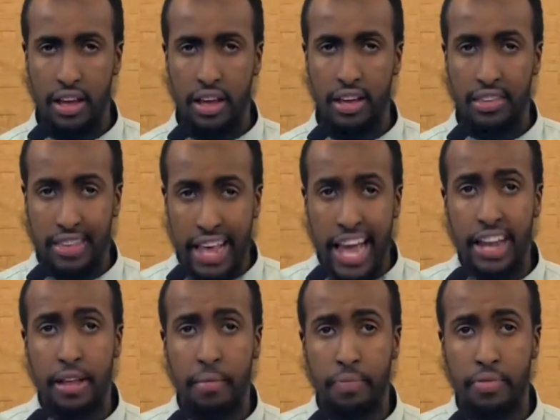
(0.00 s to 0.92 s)
He
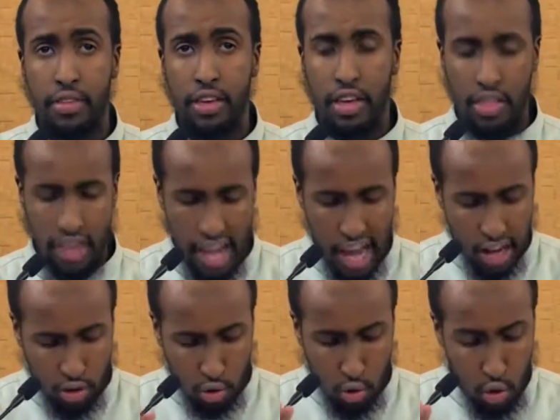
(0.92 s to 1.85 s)
said, they
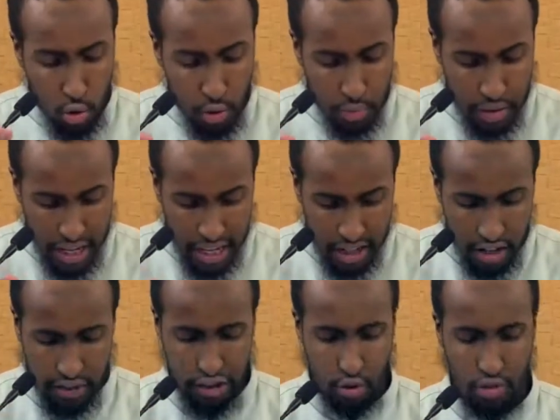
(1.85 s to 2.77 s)
are two
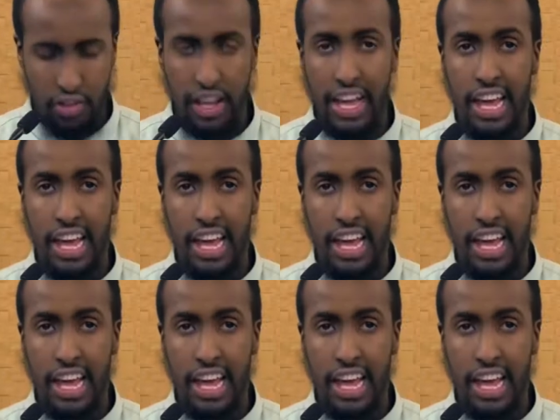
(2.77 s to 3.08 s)
individuals.